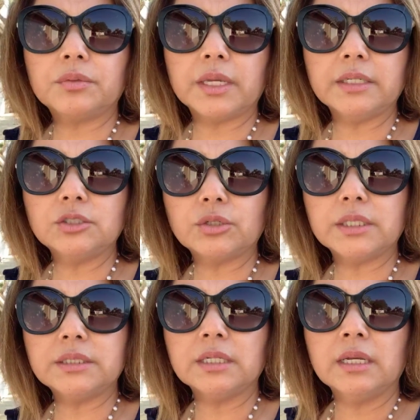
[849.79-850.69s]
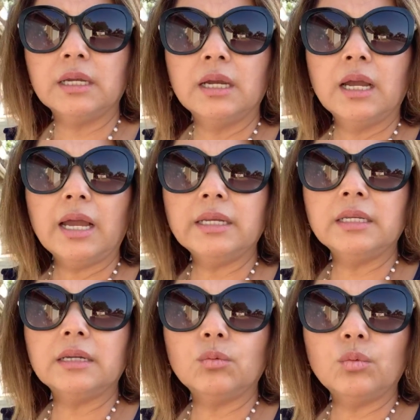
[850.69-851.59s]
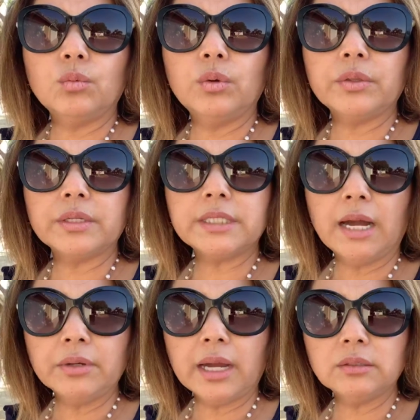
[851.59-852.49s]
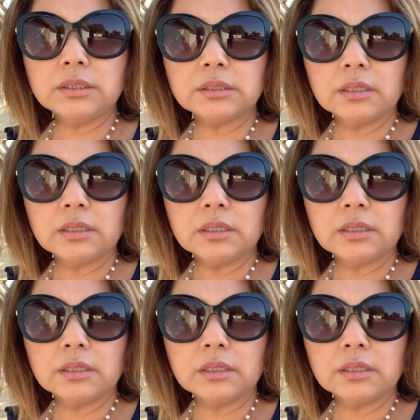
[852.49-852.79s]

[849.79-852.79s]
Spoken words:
the interest, and with a townhouse,